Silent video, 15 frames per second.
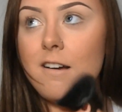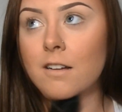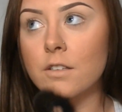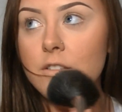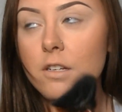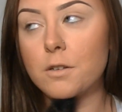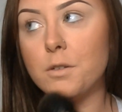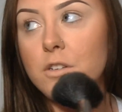
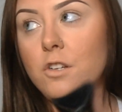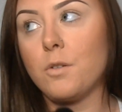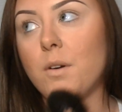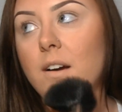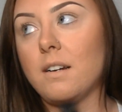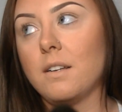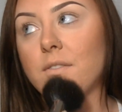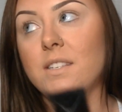also to
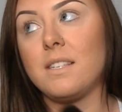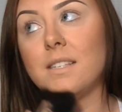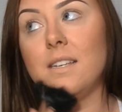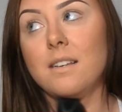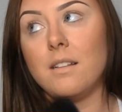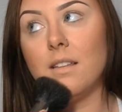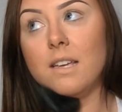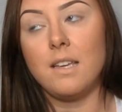kind of
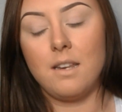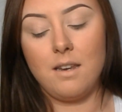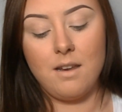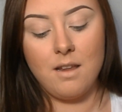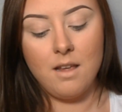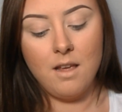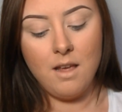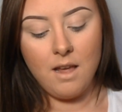seal
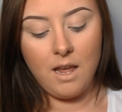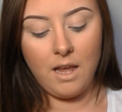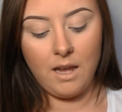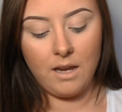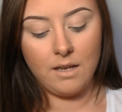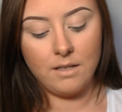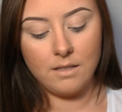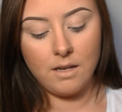in
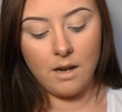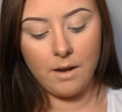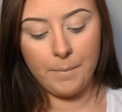and